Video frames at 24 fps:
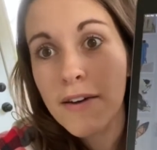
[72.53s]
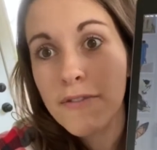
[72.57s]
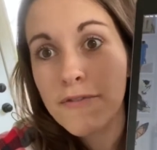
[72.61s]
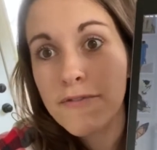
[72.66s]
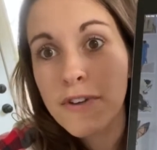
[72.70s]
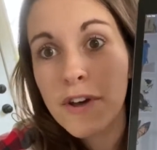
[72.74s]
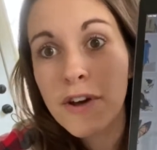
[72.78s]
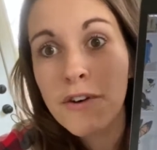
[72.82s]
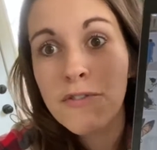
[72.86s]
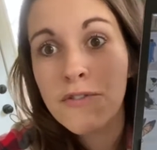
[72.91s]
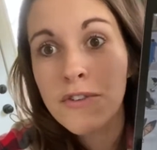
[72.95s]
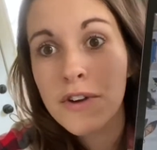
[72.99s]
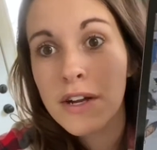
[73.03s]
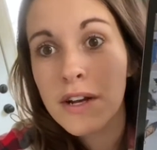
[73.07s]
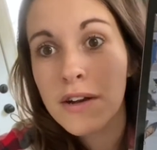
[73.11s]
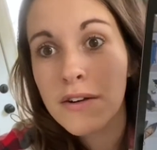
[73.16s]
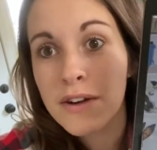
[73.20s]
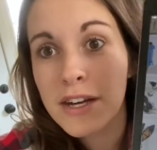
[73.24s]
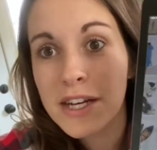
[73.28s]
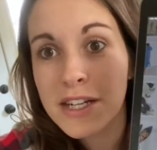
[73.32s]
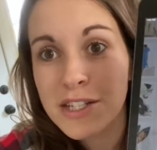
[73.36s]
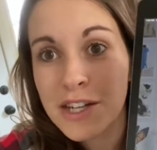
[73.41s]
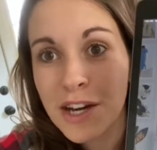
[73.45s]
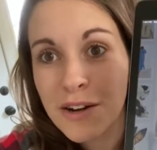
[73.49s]
feel free to
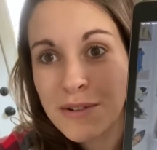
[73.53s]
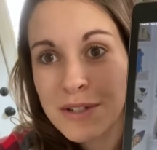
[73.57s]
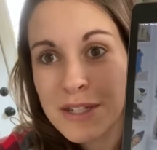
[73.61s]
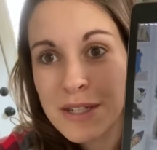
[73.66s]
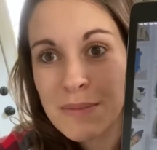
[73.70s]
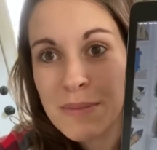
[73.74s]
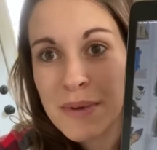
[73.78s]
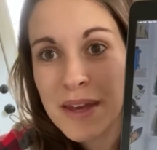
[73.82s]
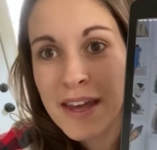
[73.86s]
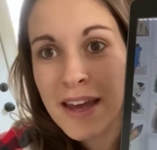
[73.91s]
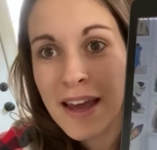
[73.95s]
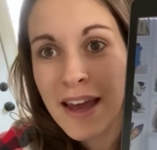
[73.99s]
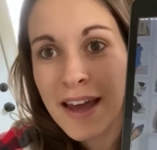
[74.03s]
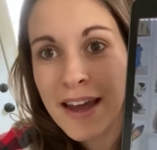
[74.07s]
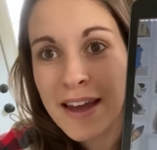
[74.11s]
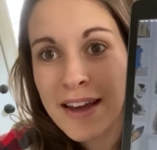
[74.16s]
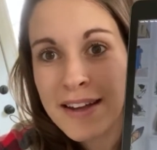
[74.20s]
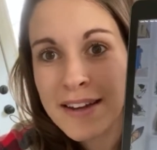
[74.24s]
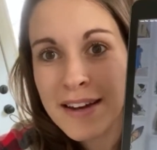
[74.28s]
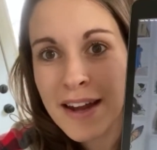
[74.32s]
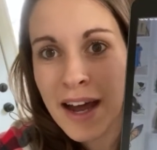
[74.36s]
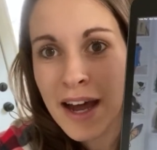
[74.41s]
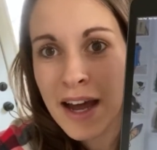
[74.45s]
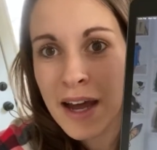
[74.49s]
reach out to me
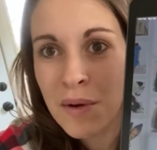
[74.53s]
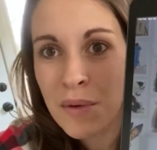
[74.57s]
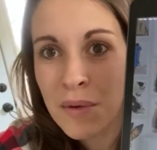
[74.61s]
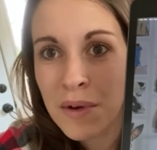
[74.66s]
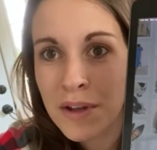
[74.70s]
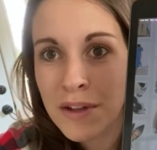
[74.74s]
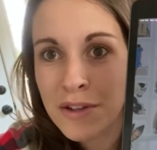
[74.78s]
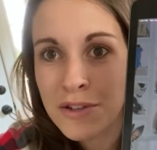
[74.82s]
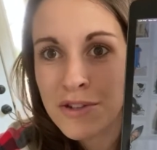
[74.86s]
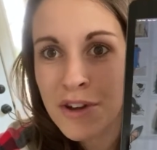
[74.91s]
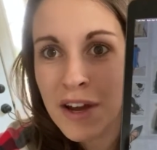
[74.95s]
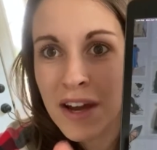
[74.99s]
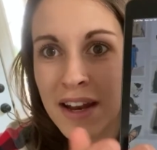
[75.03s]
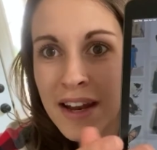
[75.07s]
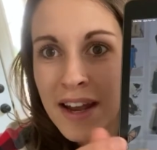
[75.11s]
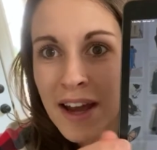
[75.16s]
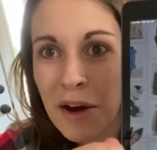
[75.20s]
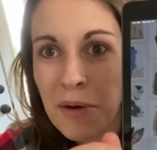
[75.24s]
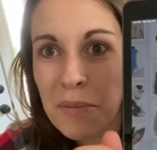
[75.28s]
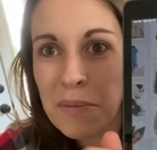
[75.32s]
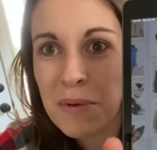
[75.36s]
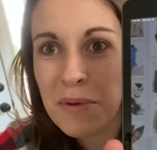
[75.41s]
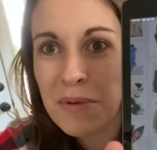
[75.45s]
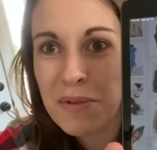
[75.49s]
and I will try to
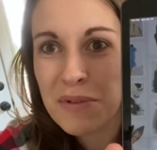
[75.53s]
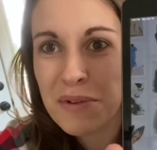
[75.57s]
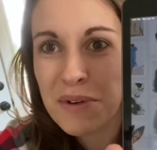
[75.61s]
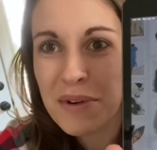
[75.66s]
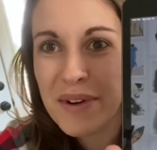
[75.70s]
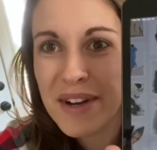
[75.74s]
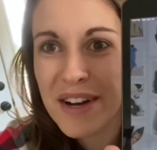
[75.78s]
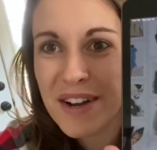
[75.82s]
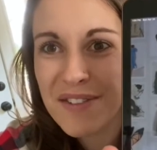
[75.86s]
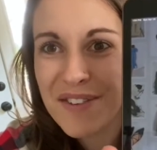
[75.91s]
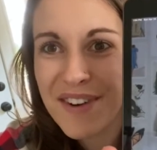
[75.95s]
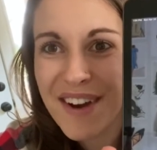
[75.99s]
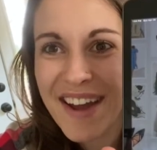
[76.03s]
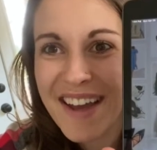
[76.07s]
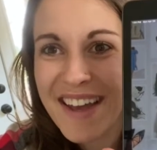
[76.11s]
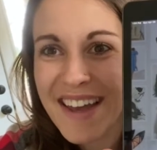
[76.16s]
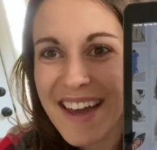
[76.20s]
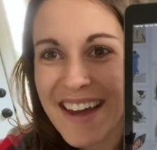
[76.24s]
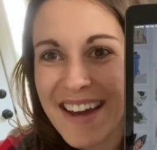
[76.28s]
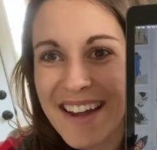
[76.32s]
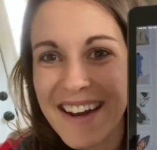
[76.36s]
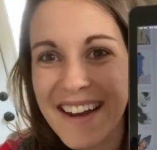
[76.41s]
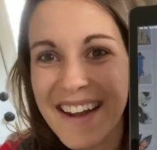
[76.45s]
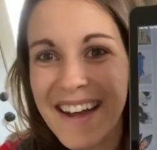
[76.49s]
help you through whatever I
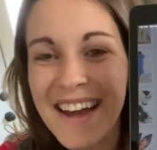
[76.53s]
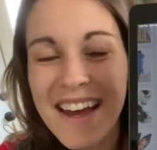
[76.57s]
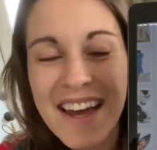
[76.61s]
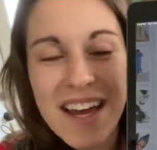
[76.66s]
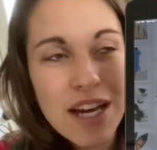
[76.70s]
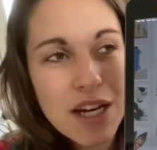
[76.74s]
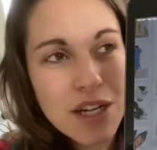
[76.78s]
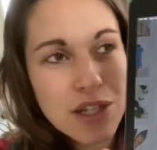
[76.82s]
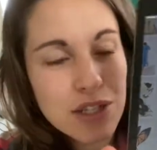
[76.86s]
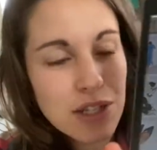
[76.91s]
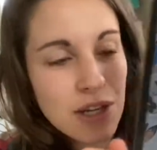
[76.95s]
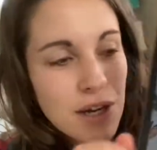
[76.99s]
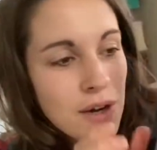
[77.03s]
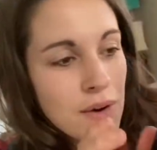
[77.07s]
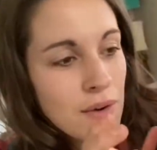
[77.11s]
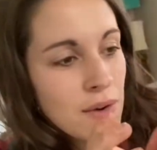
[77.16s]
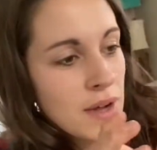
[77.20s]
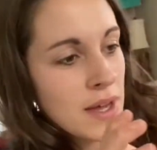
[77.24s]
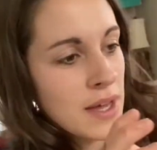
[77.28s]
can. So